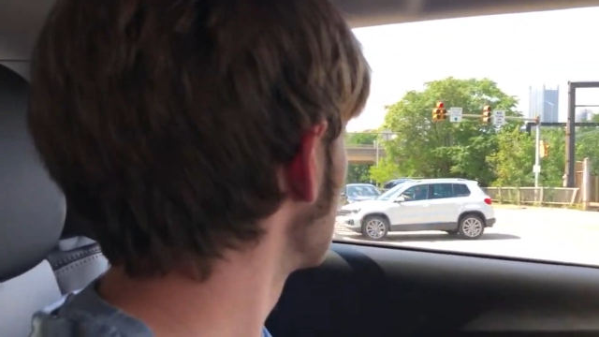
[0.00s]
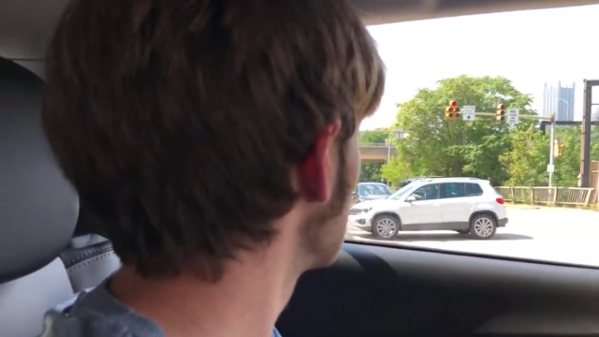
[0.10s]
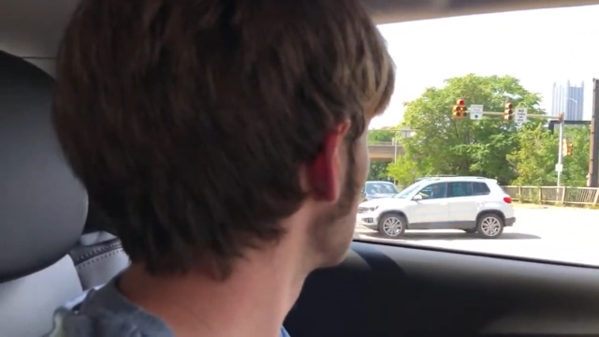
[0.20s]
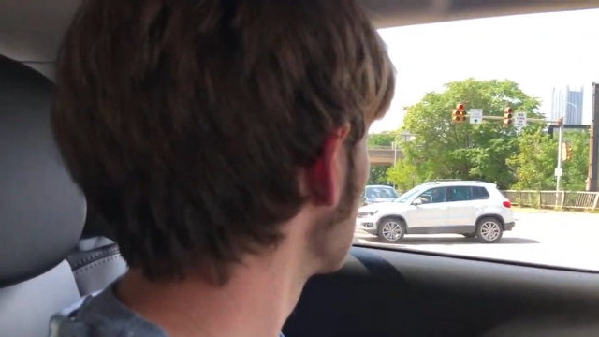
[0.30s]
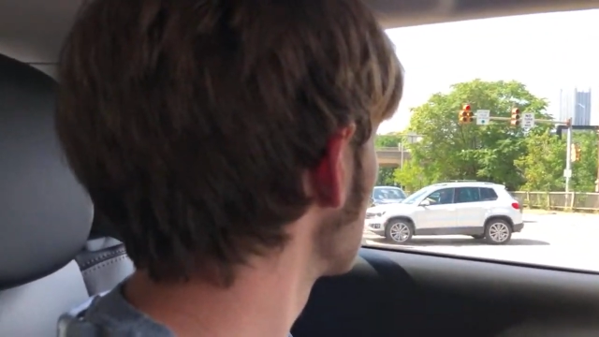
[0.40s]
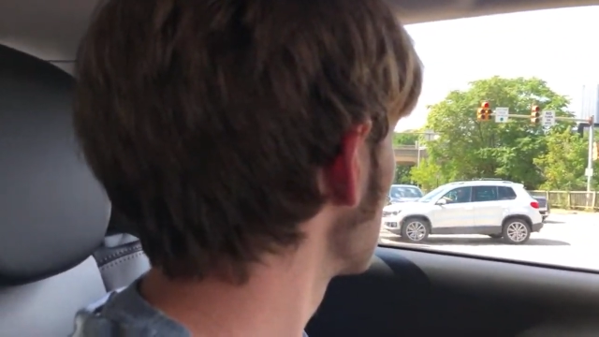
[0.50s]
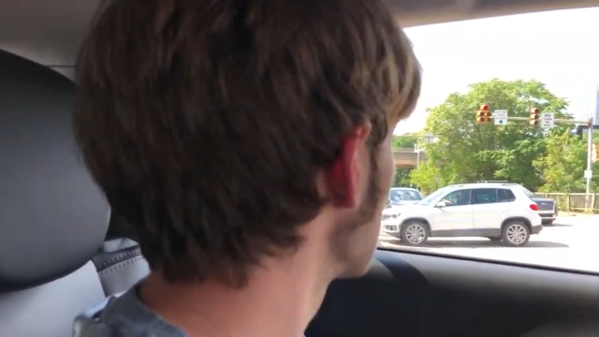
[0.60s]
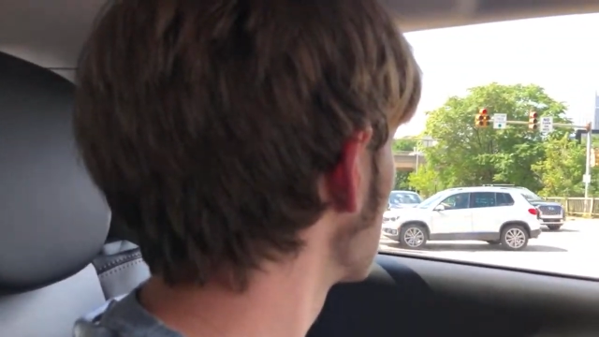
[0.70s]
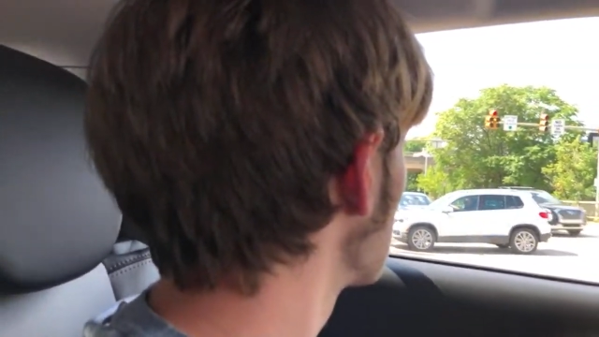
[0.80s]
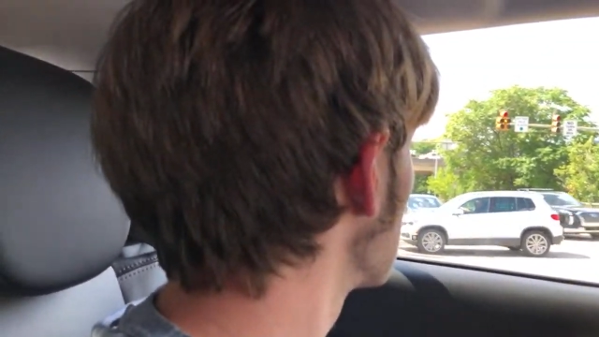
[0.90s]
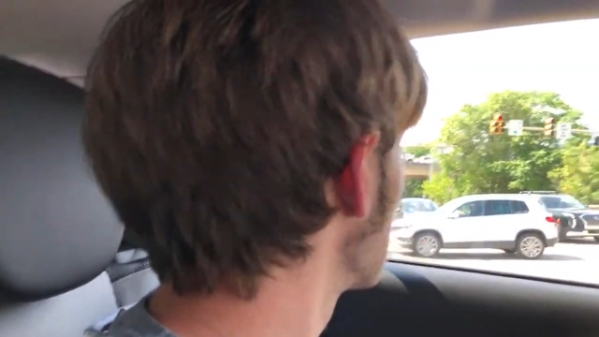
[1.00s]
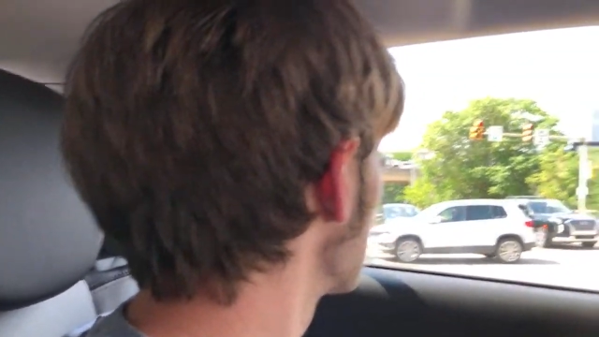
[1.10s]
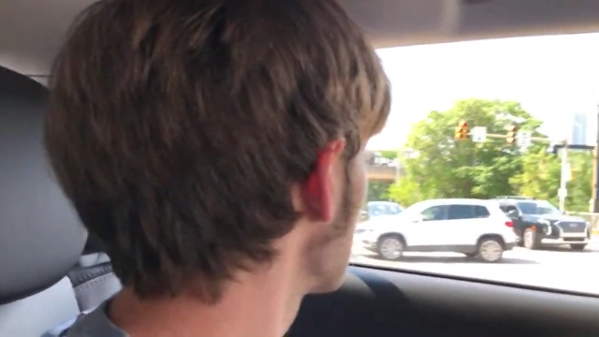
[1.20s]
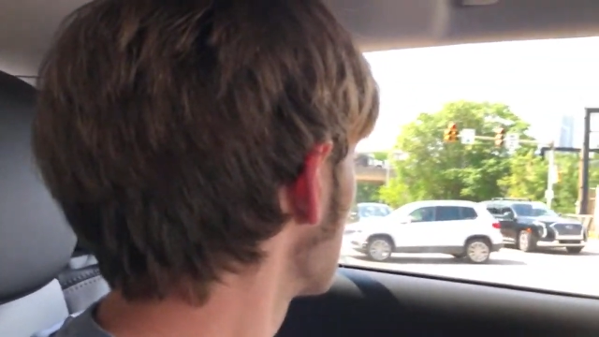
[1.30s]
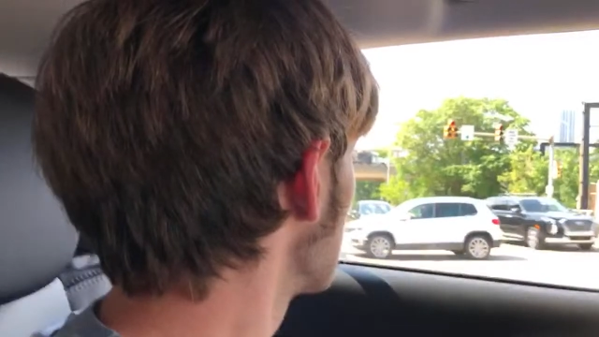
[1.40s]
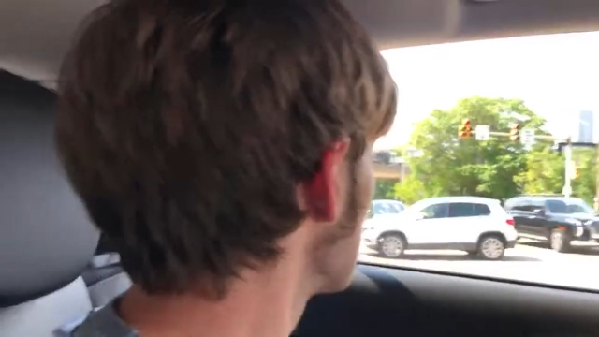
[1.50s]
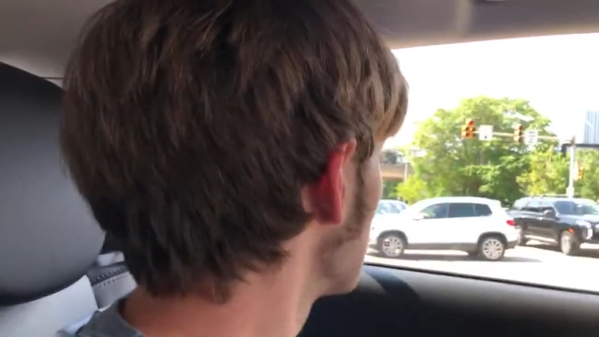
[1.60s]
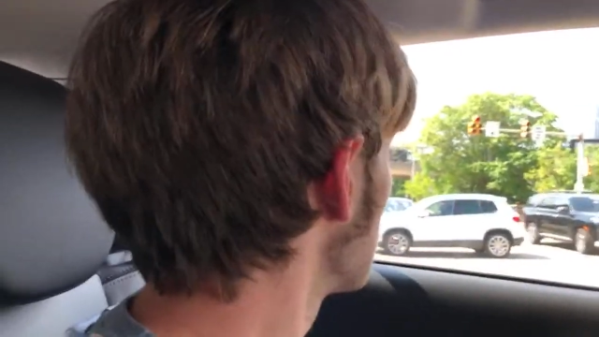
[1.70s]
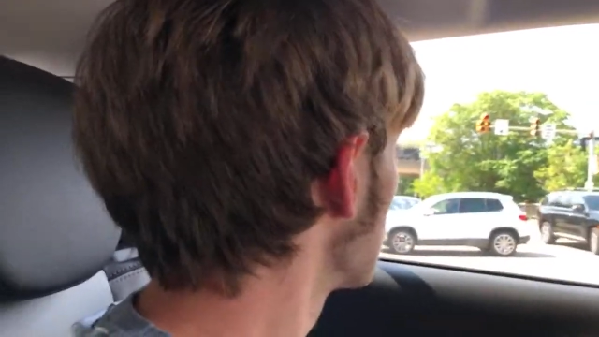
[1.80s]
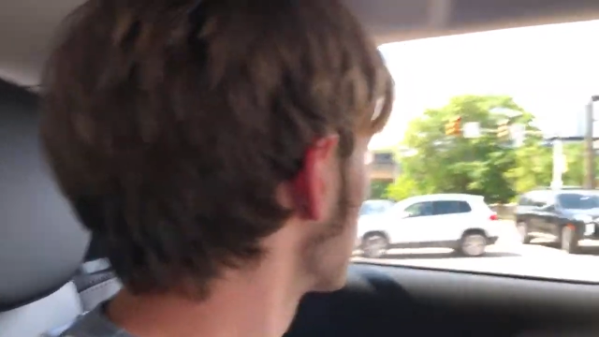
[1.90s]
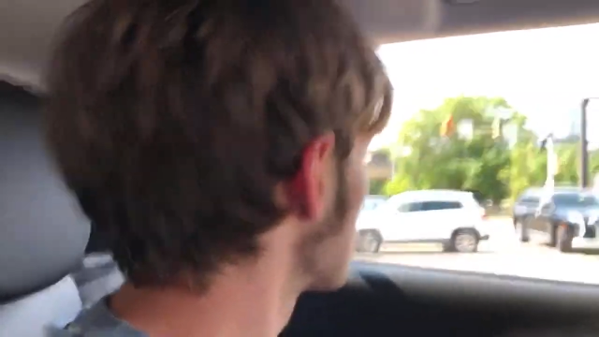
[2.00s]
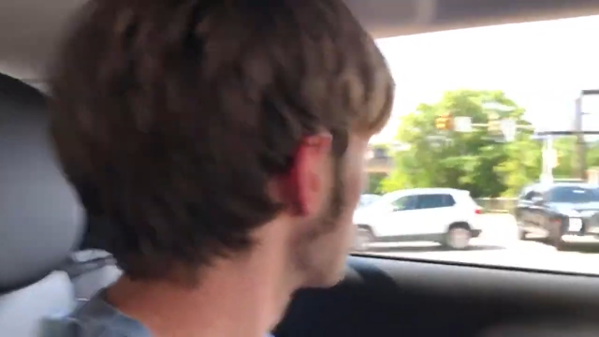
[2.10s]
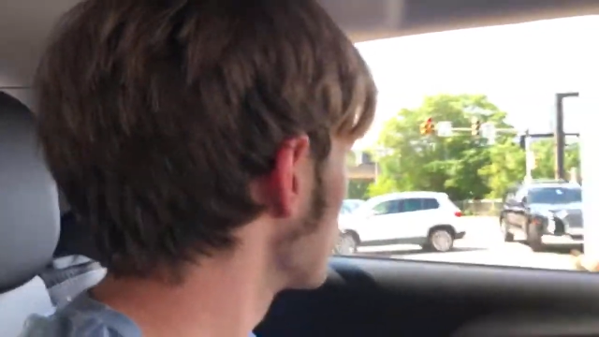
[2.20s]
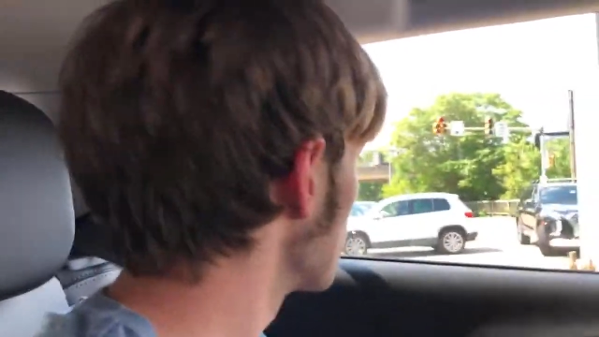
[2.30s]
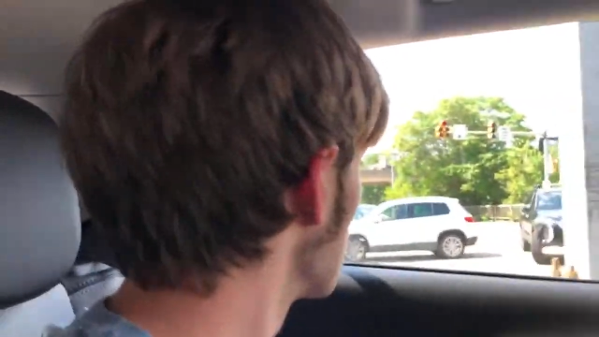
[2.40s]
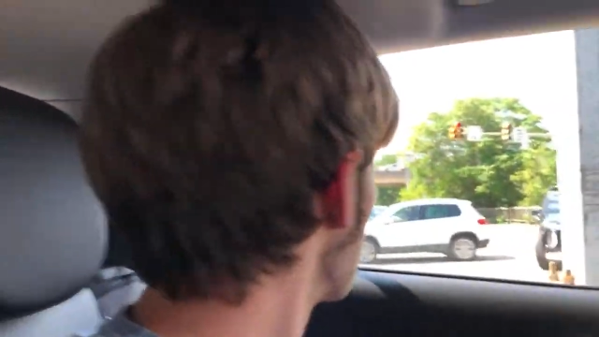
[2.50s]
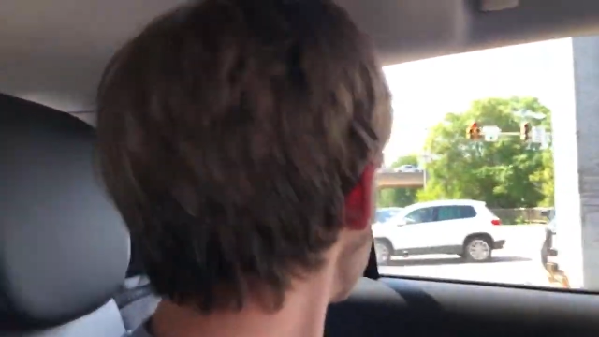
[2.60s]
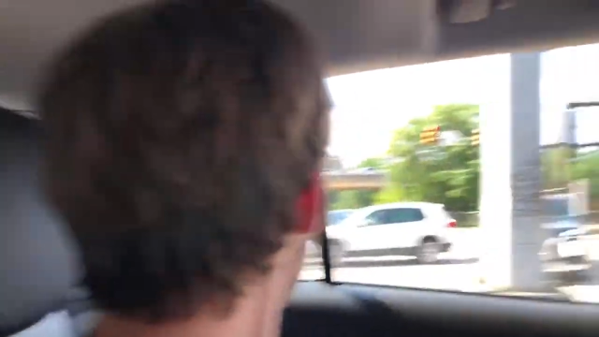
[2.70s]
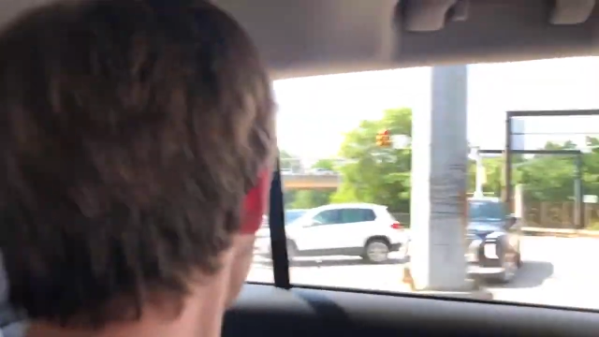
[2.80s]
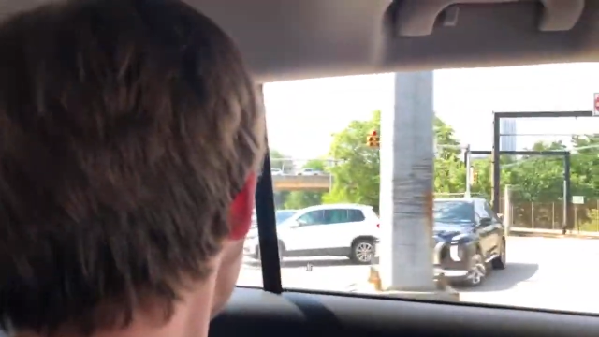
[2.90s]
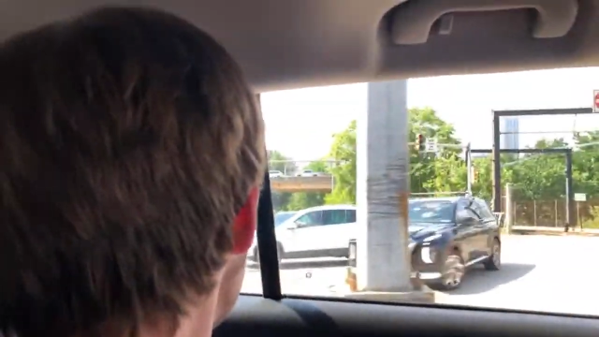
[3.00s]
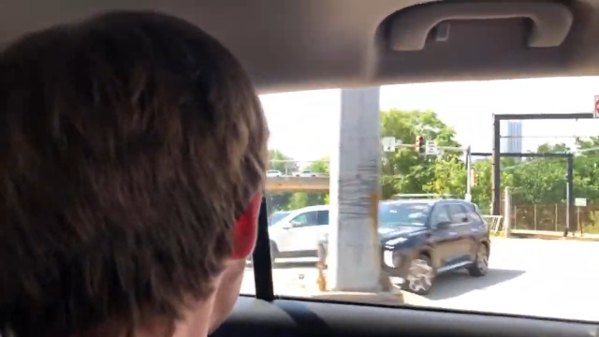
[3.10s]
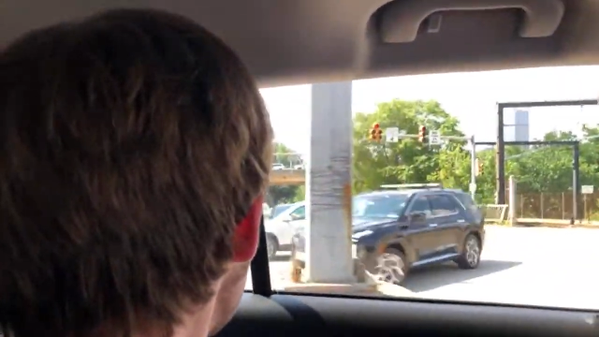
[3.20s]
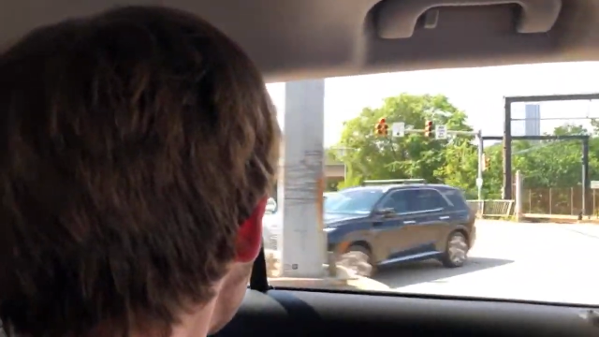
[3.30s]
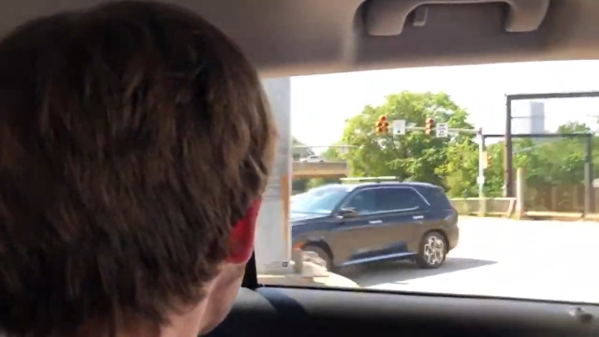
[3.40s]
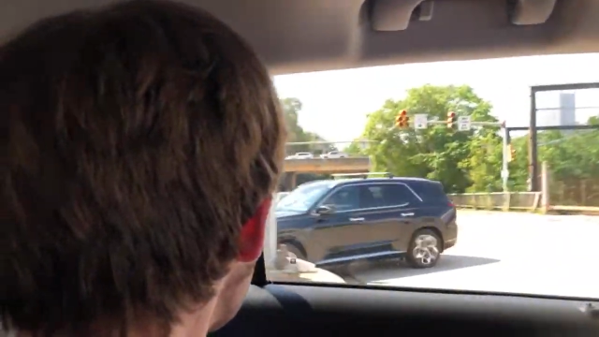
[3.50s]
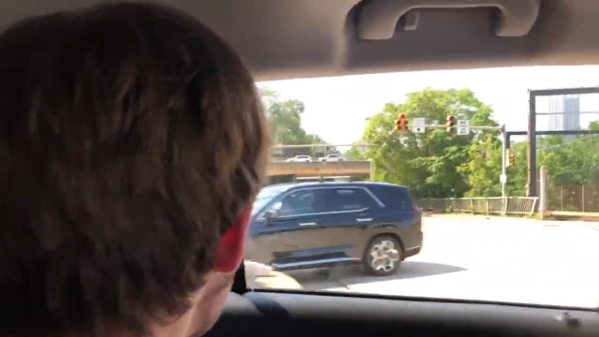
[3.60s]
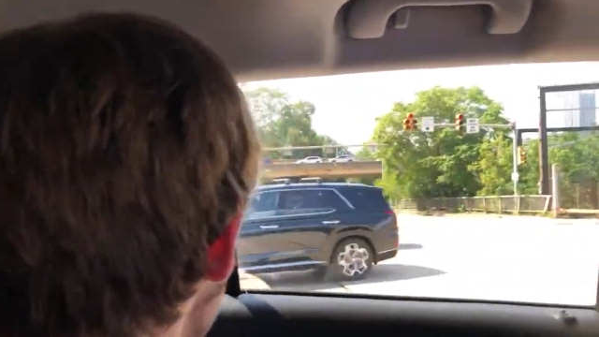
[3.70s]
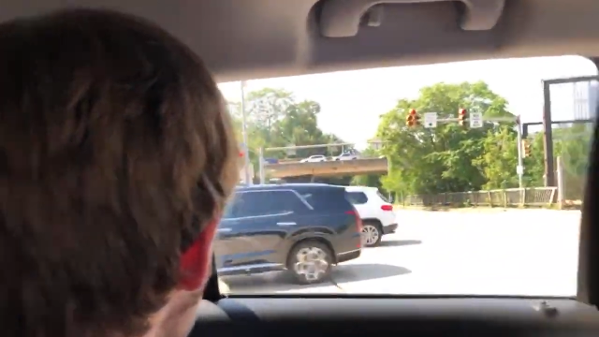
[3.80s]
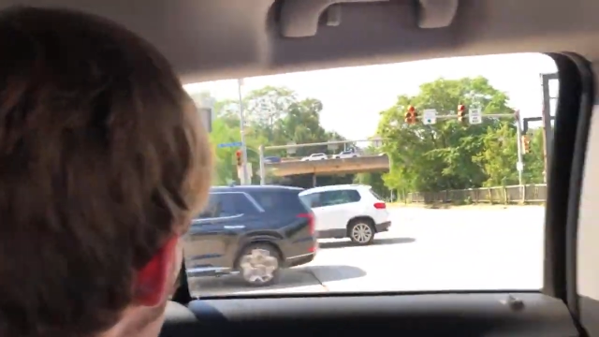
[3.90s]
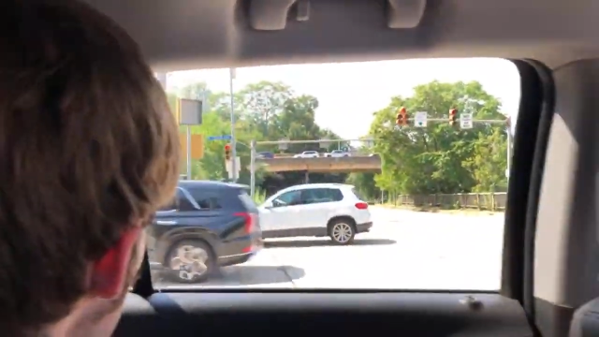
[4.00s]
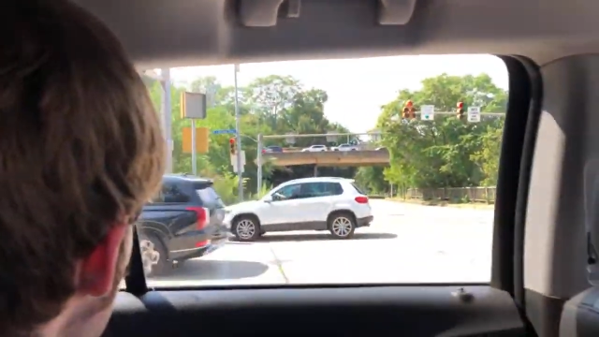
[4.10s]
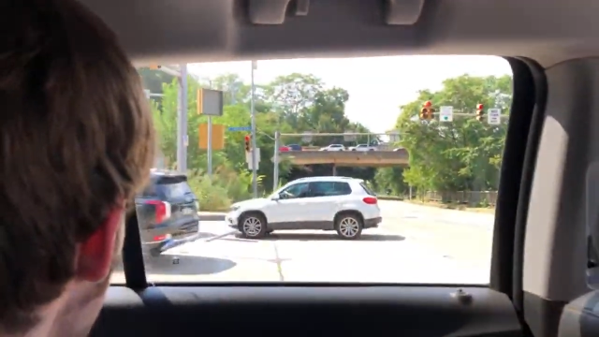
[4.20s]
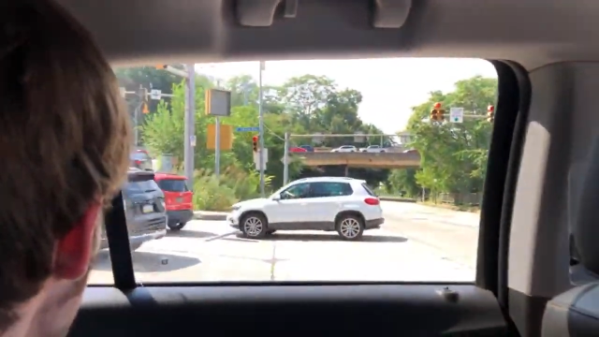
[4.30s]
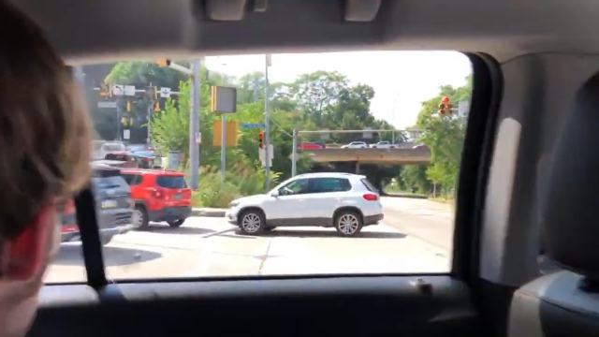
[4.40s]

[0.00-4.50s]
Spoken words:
[unreadable: no face in view]